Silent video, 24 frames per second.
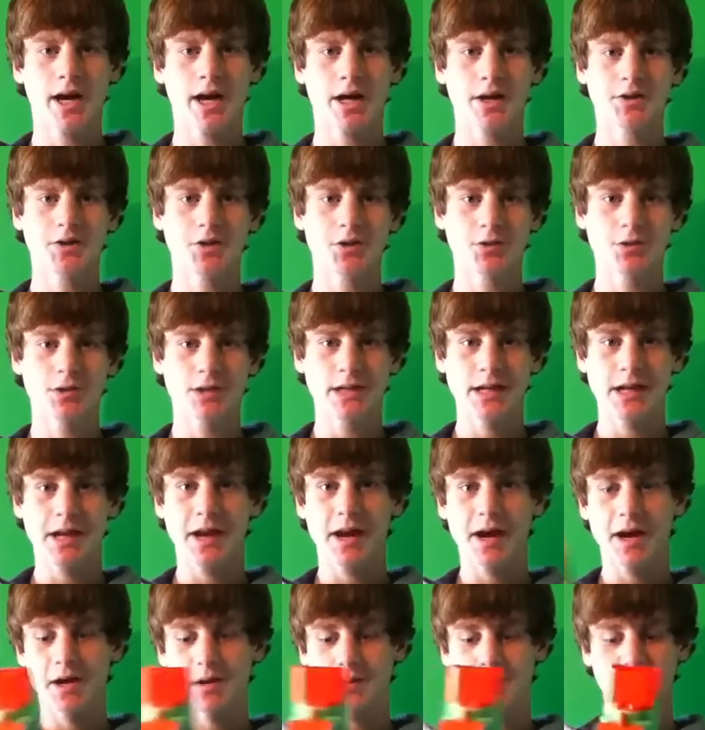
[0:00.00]
so today
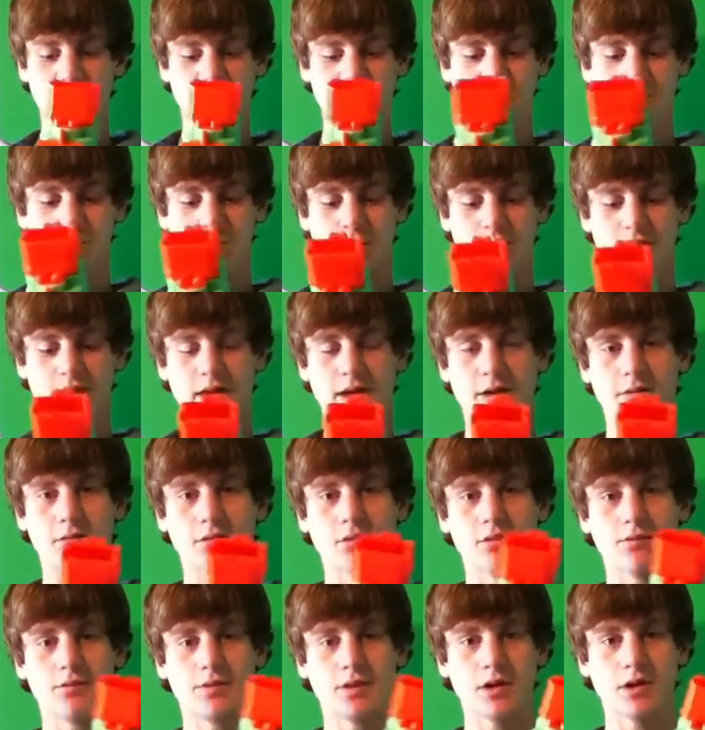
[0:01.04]
I am here with a
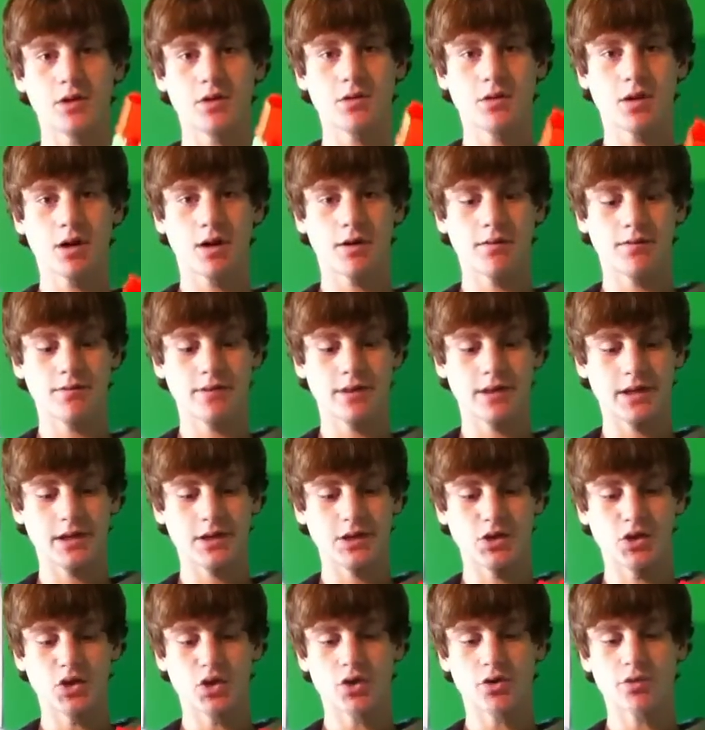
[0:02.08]
review of the
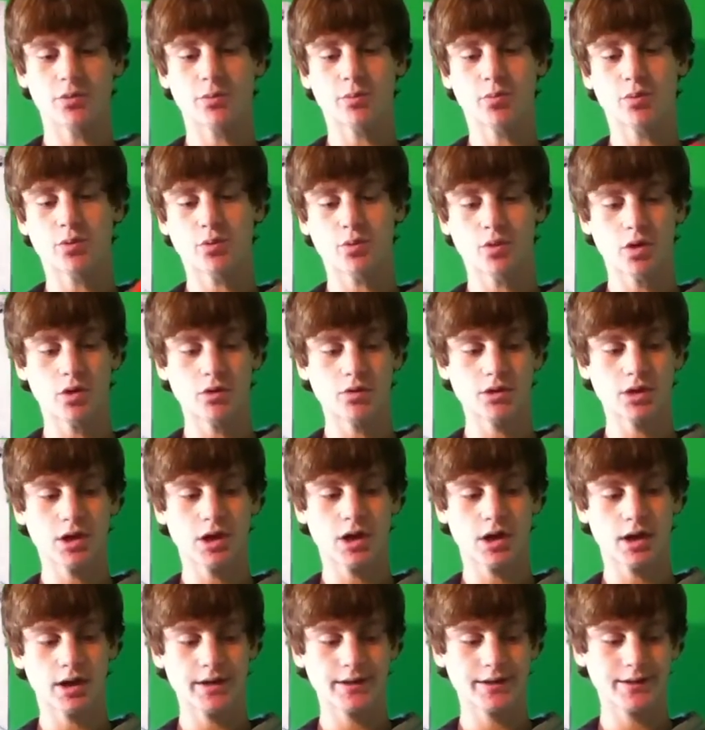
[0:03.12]
Nerf
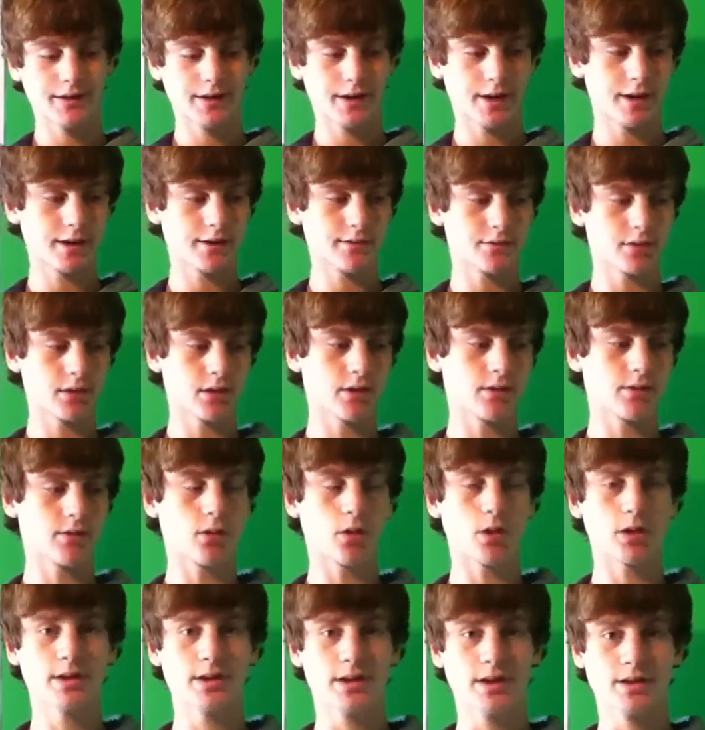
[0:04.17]
Proton gun from the
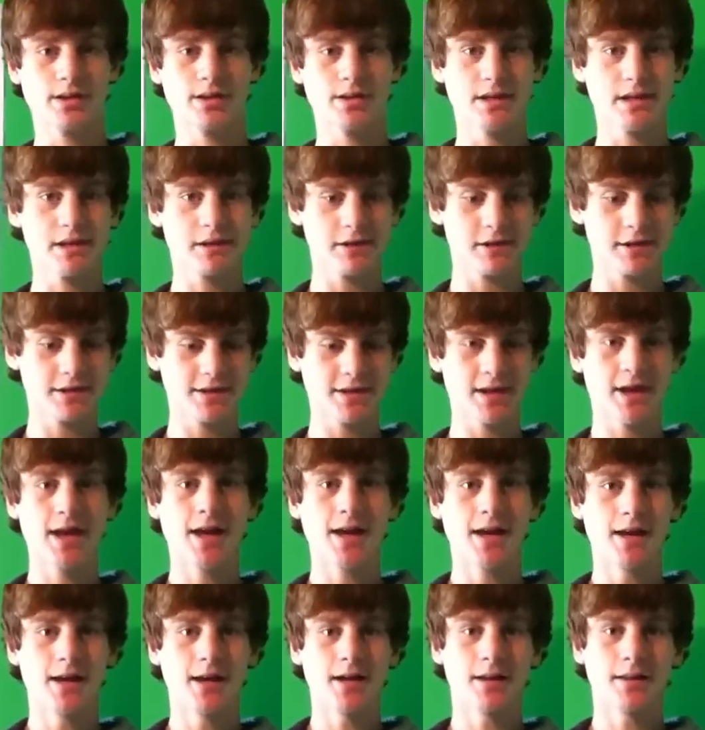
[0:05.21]
Vortex series.
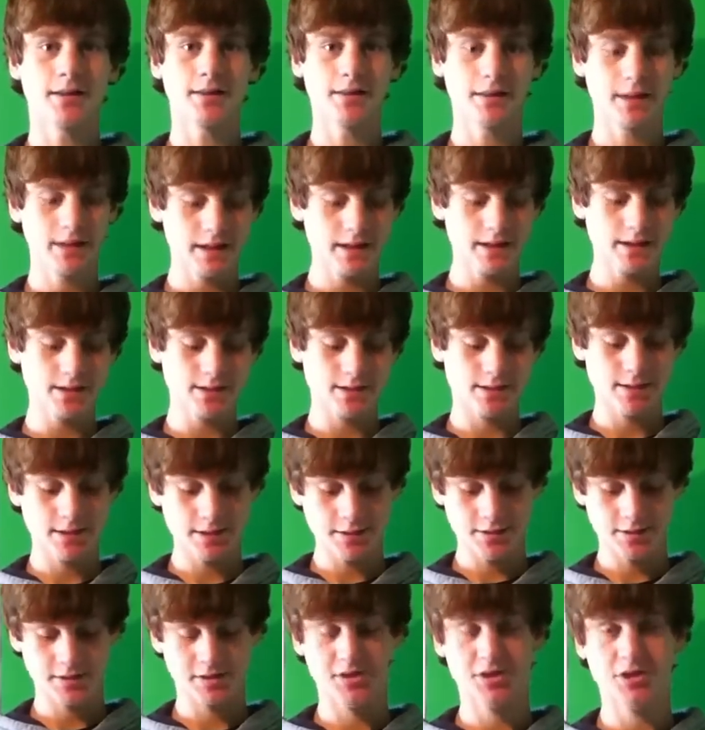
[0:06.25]
These
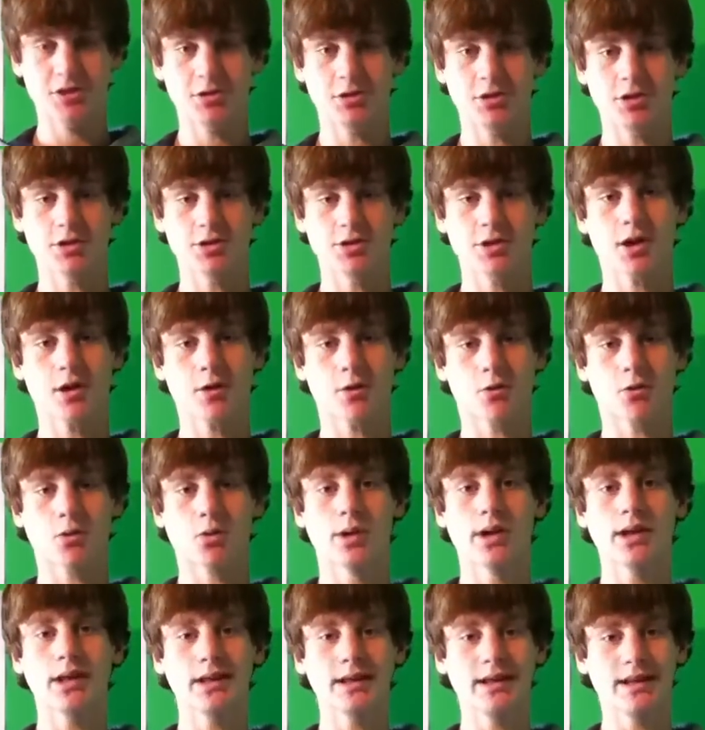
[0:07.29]
disc shooters are
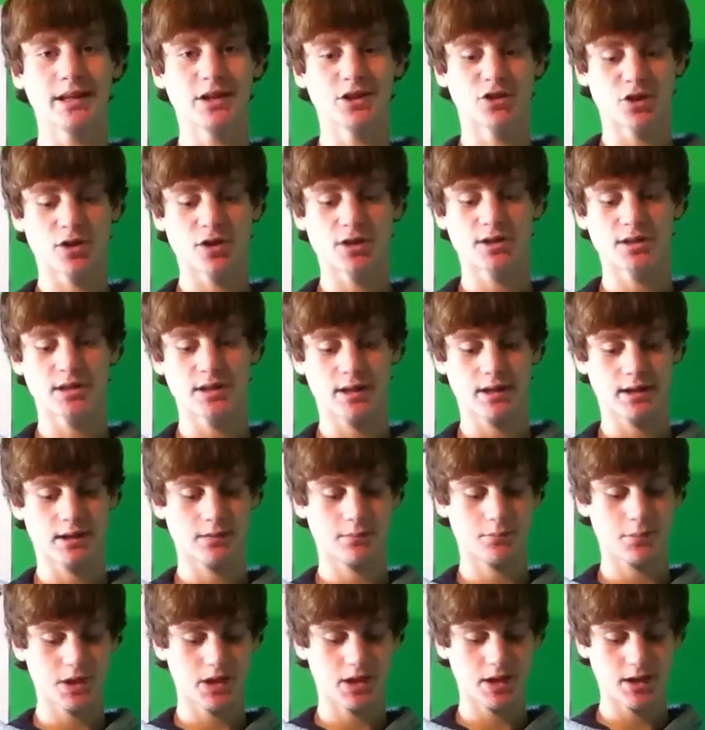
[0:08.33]
really interesting
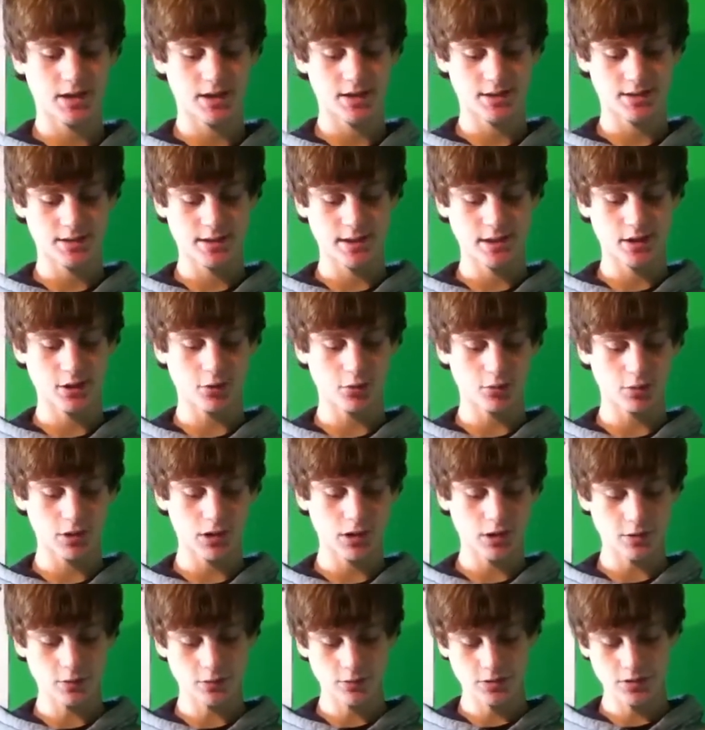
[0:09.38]
because they don't
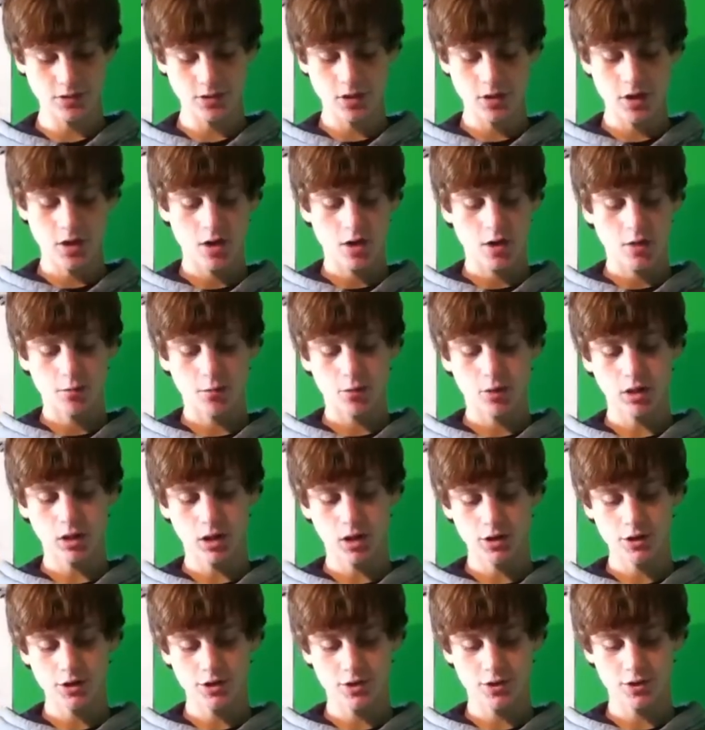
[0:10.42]
use
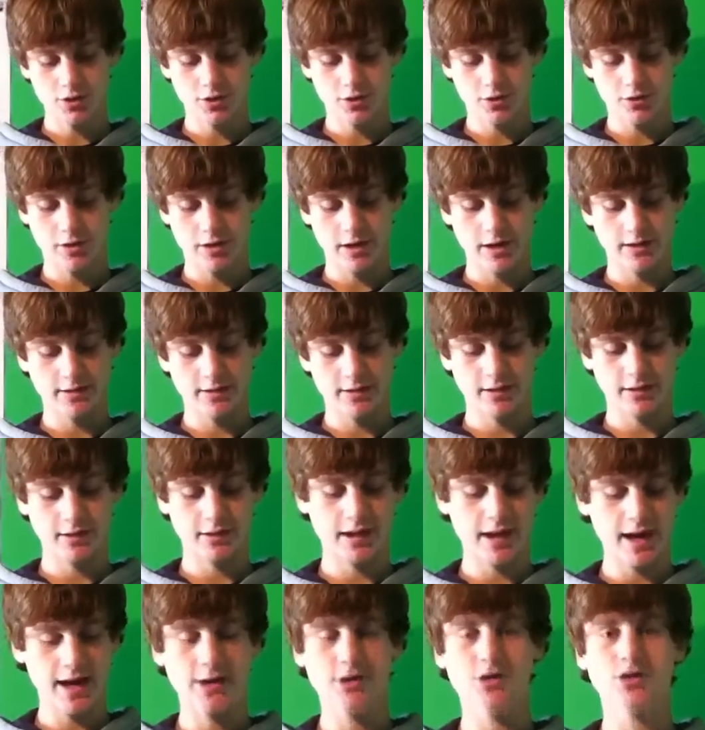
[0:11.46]
plungers or anything. They
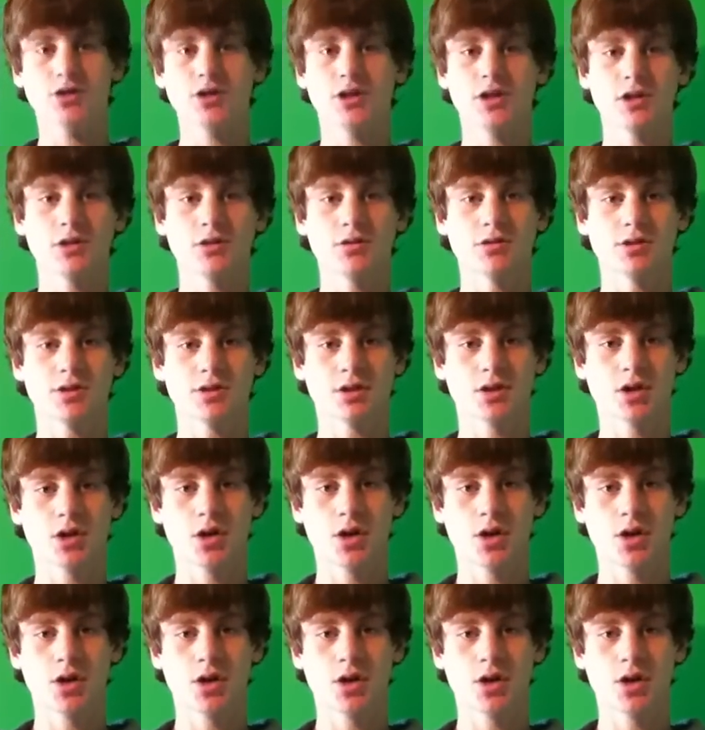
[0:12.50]
actually use